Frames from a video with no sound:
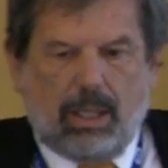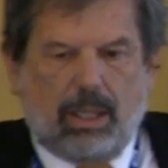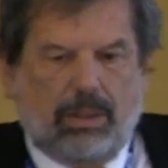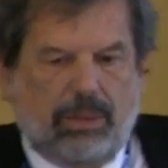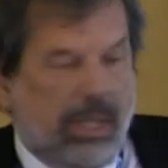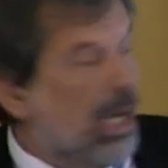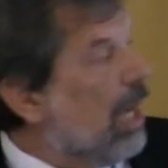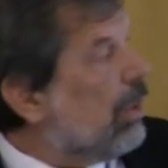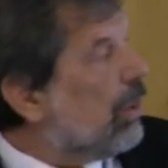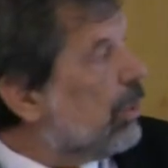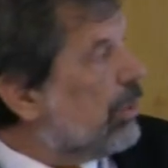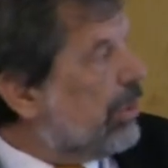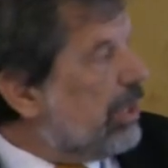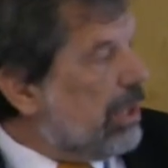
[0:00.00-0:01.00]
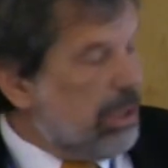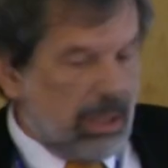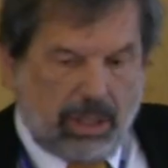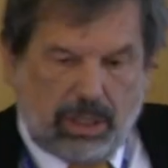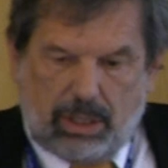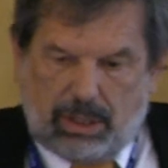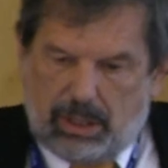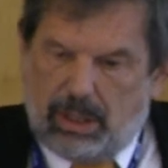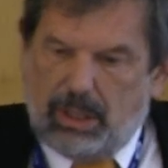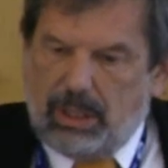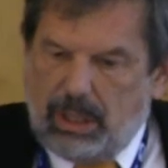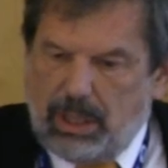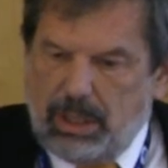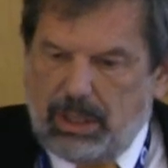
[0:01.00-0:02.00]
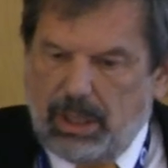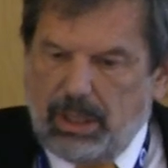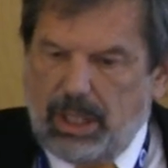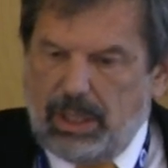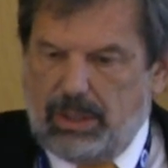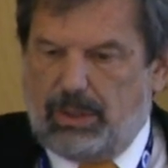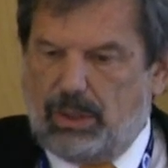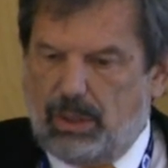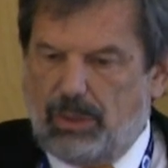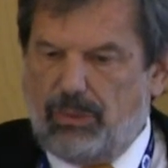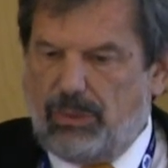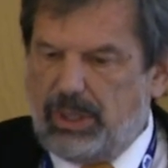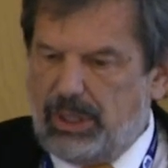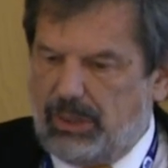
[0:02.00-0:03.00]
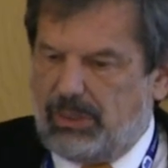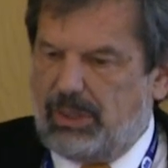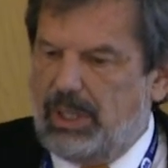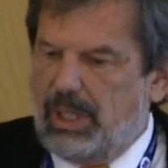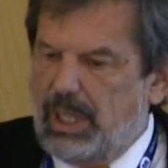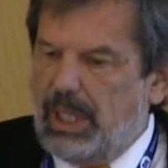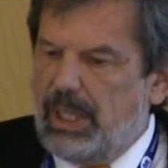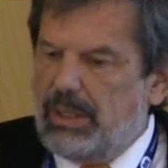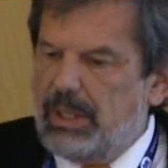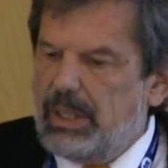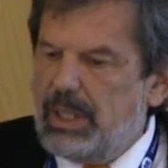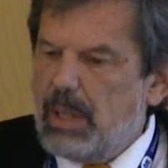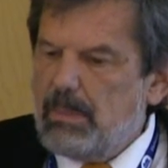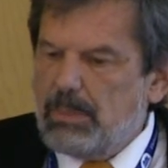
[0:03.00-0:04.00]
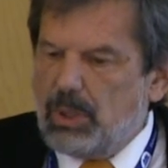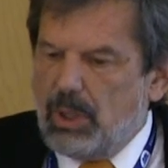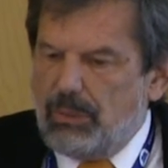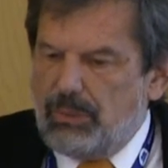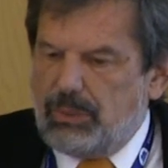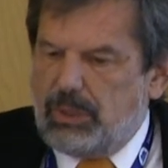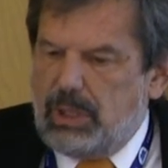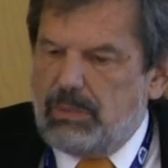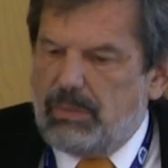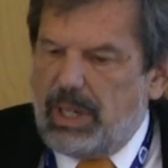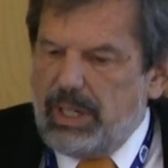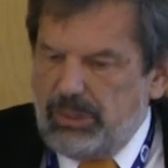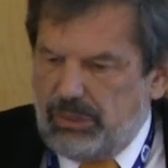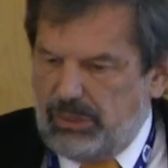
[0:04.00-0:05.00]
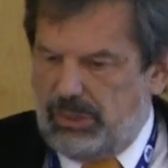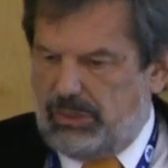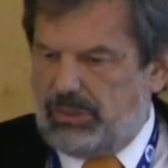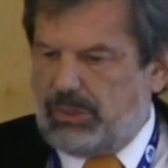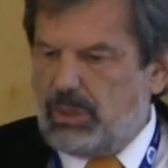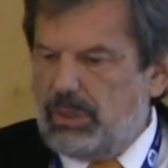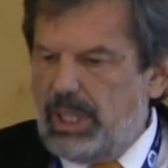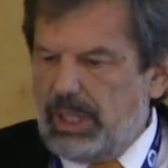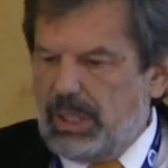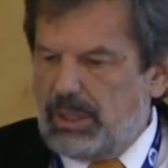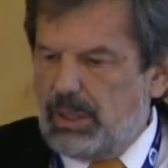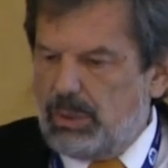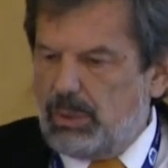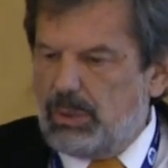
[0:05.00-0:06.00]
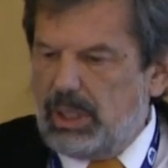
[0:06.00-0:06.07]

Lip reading: The IoT, Internet of Things, and the number of devices connected to the